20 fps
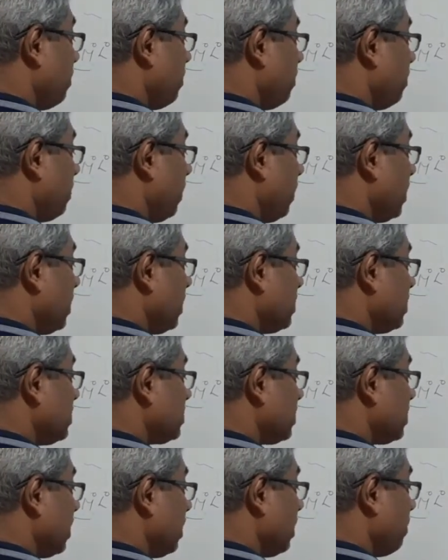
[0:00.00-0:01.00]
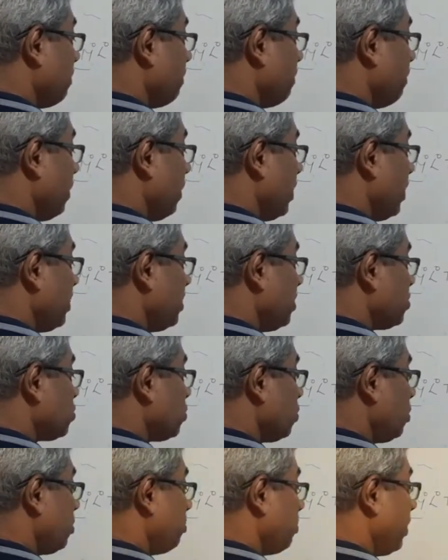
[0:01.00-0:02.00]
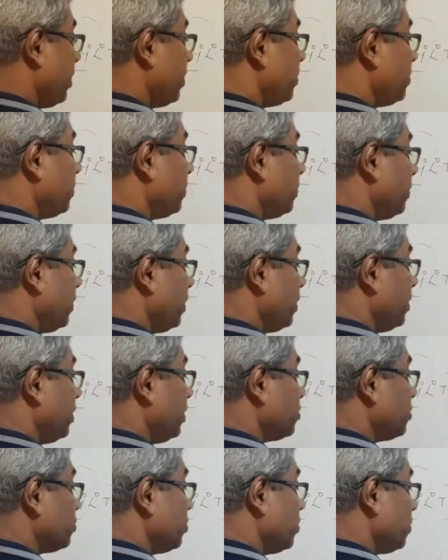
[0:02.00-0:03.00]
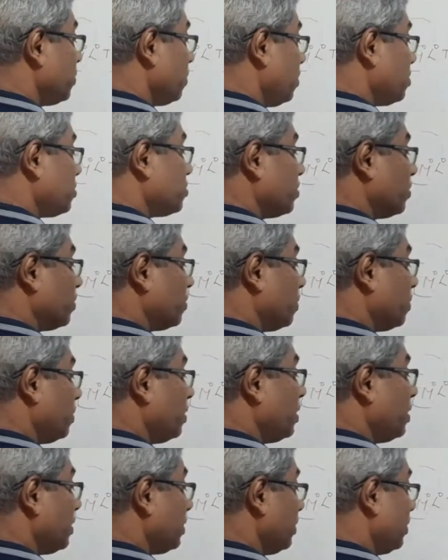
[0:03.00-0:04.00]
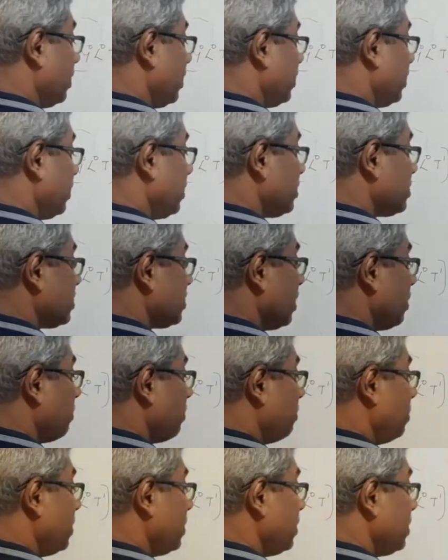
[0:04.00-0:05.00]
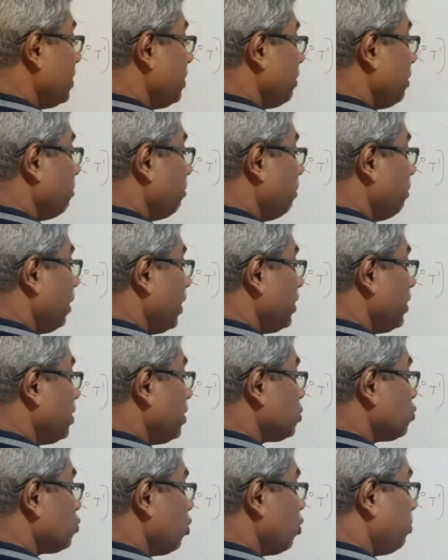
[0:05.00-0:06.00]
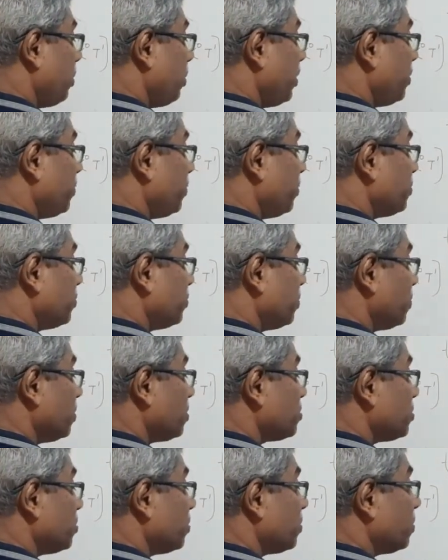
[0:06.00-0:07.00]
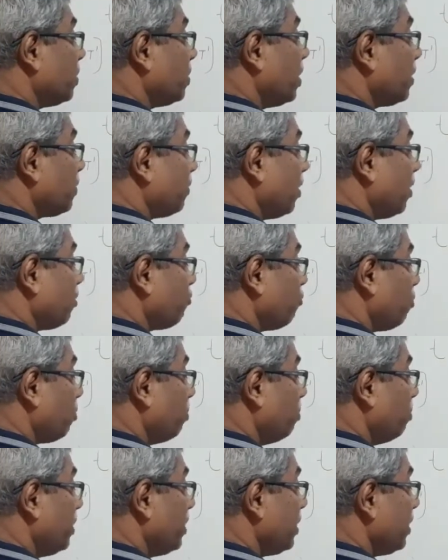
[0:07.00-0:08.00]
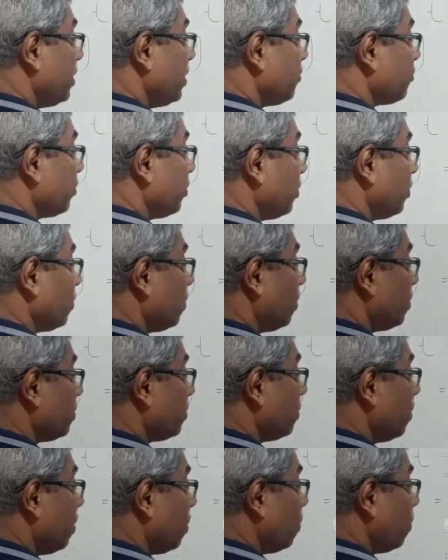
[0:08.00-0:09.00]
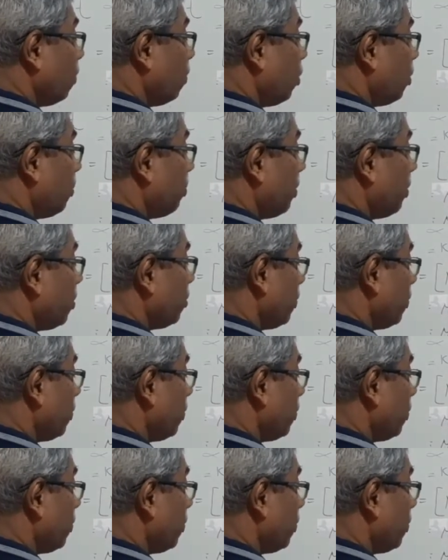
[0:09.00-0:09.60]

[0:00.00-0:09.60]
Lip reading: plus minus 1 by 2 is equal to 0. That is B minus 1 by 2 is equal to 0. Therefore, B is equal to 1 by 2, you